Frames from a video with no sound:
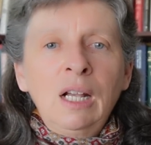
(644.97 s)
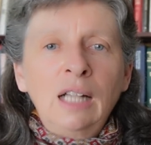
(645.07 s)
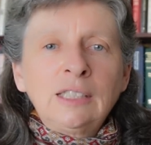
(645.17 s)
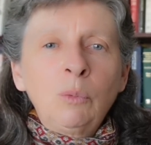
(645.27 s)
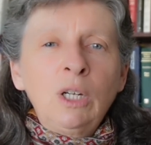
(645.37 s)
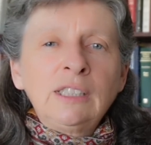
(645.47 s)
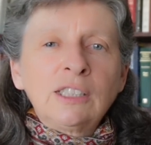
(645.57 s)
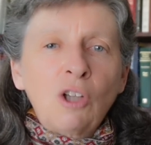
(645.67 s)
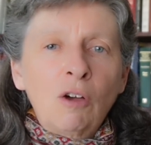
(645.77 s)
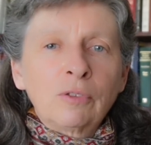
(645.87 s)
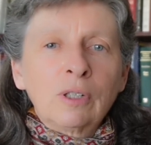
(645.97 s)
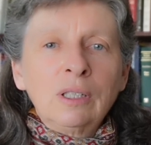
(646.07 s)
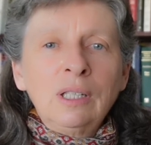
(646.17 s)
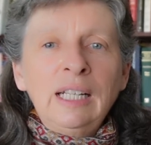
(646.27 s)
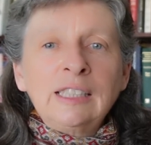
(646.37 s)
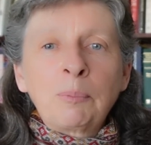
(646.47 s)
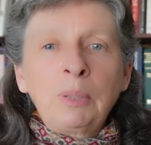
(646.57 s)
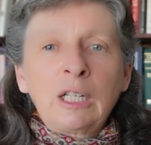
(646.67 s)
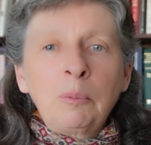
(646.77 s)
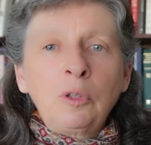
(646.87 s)
As the word sovereign is
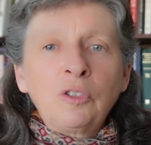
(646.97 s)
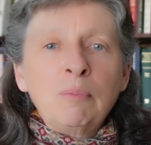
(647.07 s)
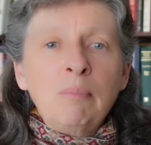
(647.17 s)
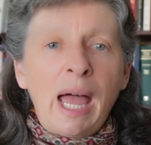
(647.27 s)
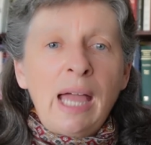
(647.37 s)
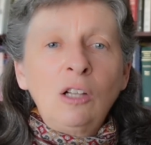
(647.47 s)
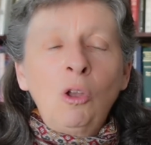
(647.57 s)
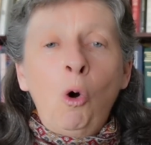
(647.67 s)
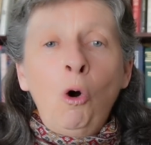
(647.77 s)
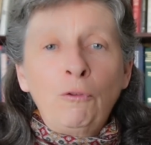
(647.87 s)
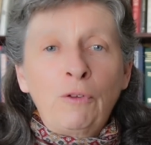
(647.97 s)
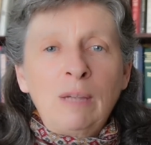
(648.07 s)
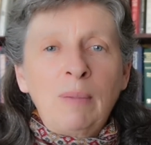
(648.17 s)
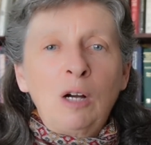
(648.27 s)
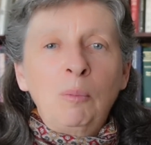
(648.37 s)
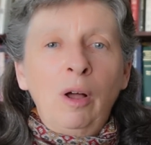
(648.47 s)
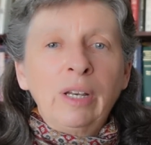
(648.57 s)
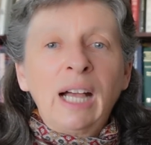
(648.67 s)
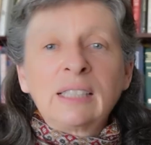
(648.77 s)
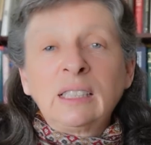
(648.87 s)
applicable to male or female
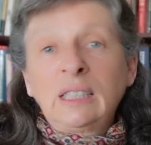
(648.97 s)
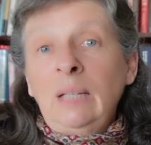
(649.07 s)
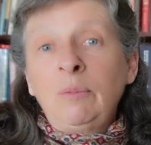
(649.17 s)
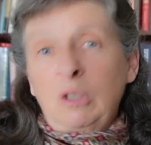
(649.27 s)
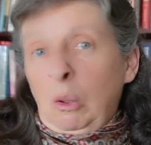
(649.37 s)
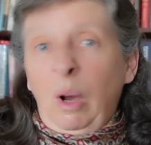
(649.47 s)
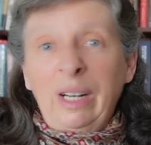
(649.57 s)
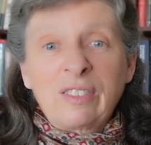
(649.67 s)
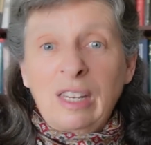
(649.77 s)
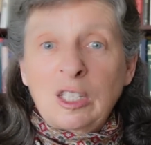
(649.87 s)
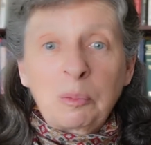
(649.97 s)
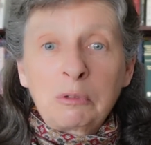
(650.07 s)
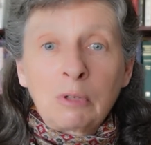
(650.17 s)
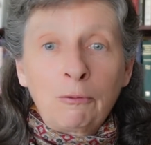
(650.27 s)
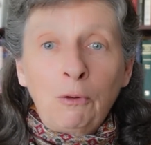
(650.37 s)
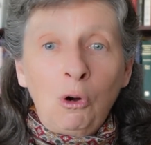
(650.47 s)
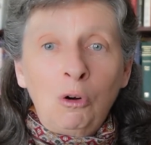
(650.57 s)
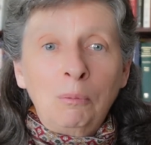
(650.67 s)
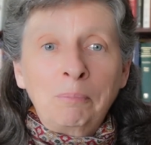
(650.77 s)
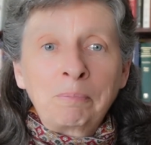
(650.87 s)
monarchs, it seems quite a sensible
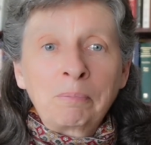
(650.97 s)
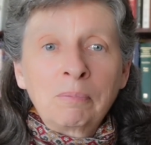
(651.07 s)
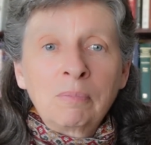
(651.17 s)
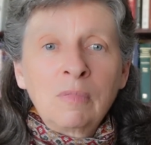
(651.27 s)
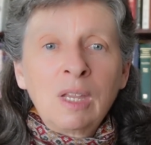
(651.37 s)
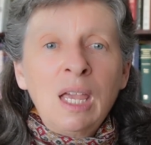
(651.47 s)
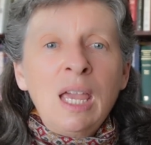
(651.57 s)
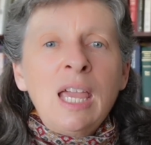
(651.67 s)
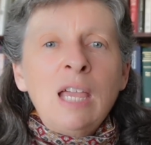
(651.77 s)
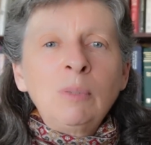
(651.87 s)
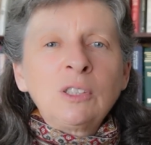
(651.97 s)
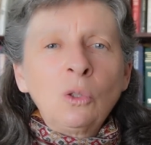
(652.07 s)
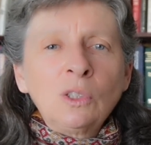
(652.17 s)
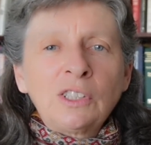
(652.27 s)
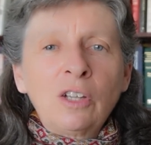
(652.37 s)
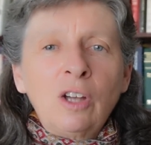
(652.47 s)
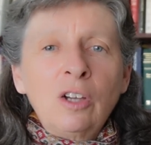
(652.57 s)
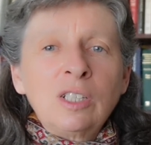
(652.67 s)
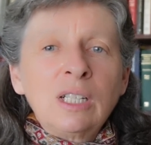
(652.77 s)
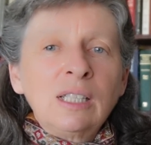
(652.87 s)
reform. It was also
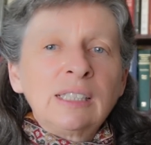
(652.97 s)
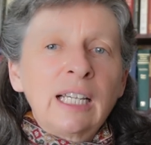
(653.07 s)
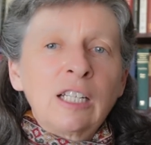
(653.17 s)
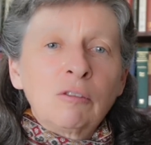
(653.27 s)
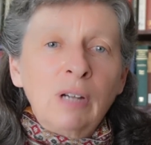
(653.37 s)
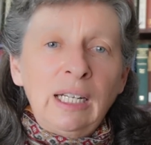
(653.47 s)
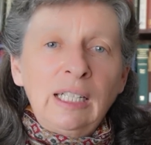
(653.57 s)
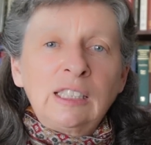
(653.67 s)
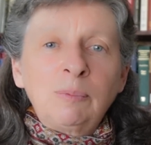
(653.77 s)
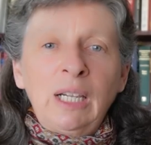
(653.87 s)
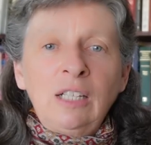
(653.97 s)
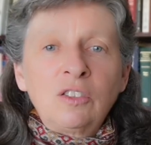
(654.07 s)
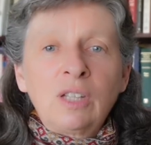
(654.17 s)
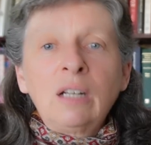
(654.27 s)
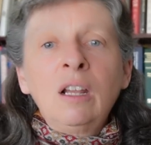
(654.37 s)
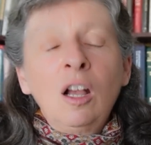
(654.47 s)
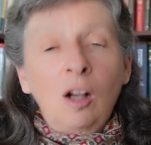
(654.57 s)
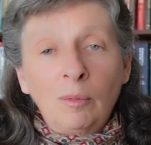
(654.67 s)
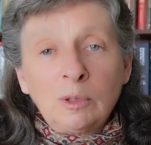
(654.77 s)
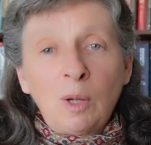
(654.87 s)
noted in the second reading speech that
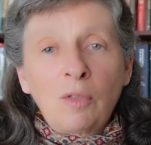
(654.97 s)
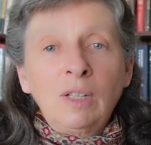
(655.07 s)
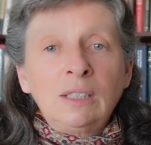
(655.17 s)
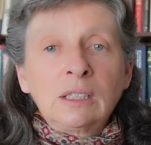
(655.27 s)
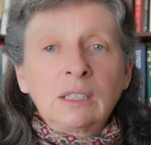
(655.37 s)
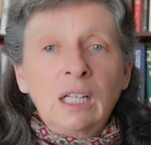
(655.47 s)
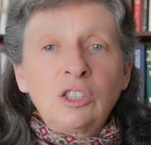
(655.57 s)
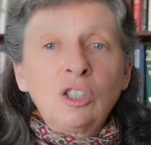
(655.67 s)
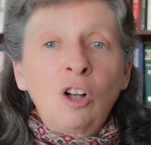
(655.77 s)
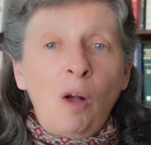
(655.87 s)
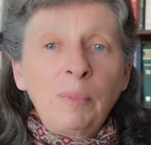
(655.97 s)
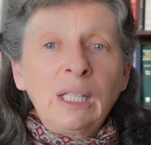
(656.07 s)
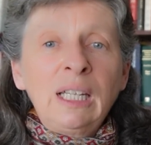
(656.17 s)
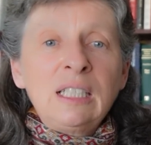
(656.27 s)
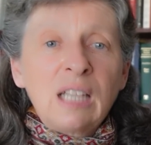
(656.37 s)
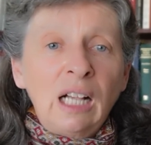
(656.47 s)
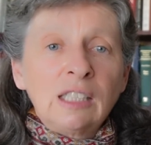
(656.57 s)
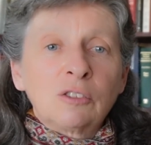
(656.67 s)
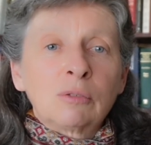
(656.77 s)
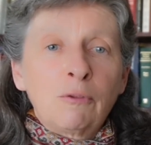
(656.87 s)
Commonwealth legislation commonly
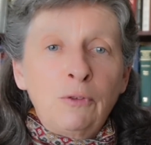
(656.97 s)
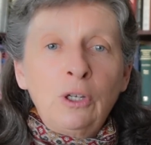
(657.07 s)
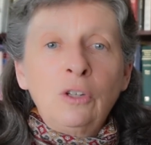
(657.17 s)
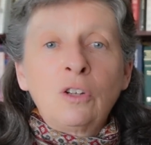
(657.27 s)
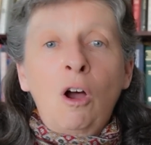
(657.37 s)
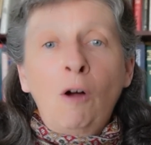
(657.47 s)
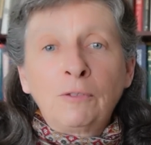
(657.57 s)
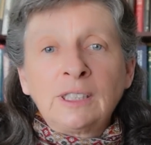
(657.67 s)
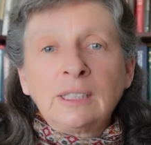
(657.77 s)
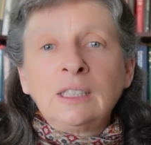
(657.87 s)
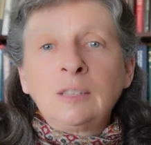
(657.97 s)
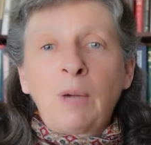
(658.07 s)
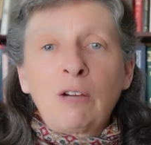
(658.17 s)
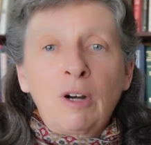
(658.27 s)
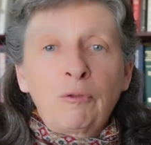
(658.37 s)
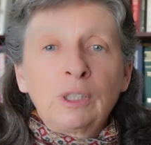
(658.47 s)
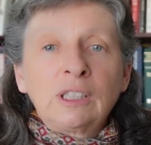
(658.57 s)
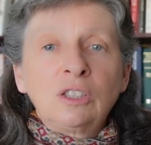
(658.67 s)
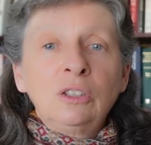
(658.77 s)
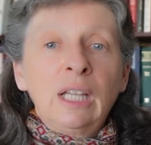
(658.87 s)
does refer to officers by
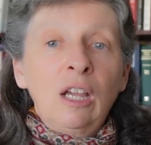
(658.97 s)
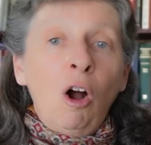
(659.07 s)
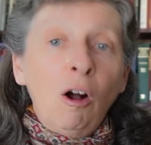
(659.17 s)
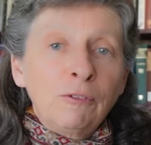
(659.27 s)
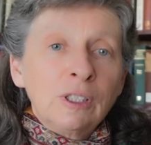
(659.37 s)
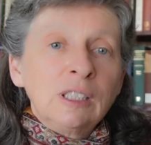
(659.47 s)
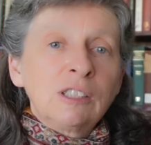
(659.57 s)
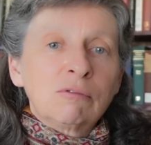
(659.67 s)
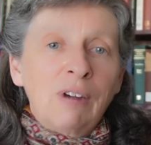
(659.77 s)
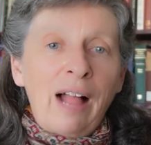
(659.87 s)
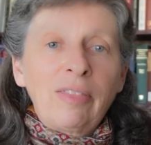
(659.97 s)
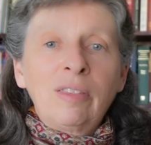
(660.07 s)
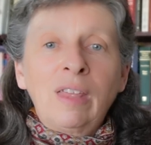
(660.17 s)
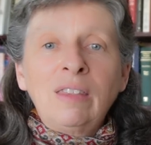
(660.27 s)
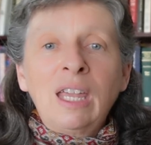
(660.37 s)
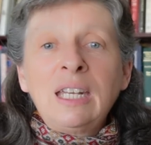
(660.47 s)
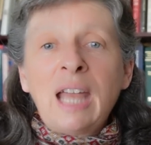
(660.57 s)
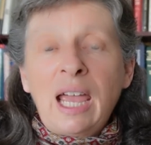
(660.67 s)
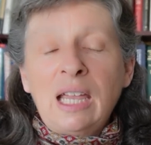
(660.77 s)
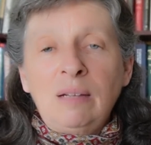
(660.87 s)
reference to their office rather than their
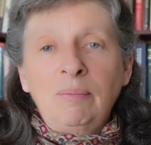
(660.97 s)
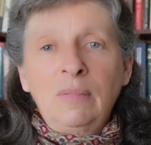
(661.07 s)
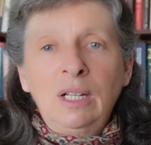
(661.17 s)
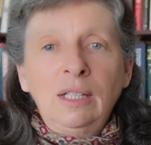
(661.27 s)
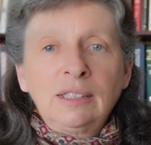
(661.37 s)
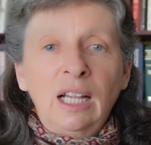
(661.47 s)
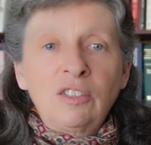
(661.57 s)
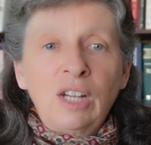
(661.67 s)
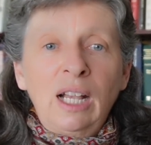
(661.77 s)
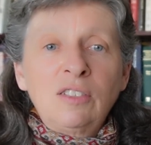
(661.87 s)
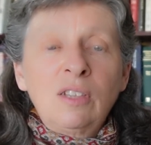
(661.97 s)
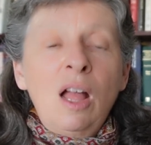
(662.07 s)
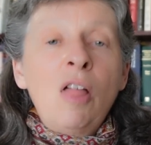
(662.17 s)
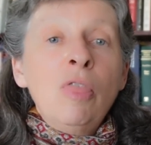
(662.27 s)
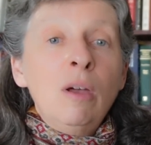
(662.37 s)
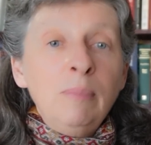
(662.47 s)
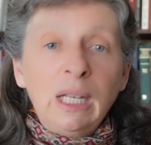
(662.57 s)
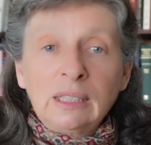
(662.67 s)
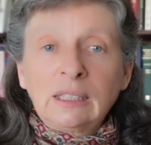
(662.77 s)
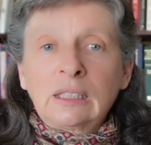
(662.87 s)
name, such as the
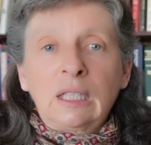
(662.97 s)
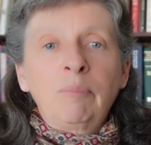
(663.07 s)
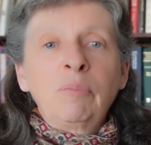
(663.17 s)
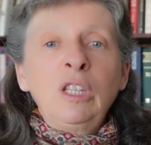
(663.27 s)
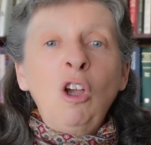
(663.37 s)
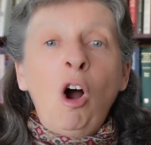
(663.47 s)
Minister, the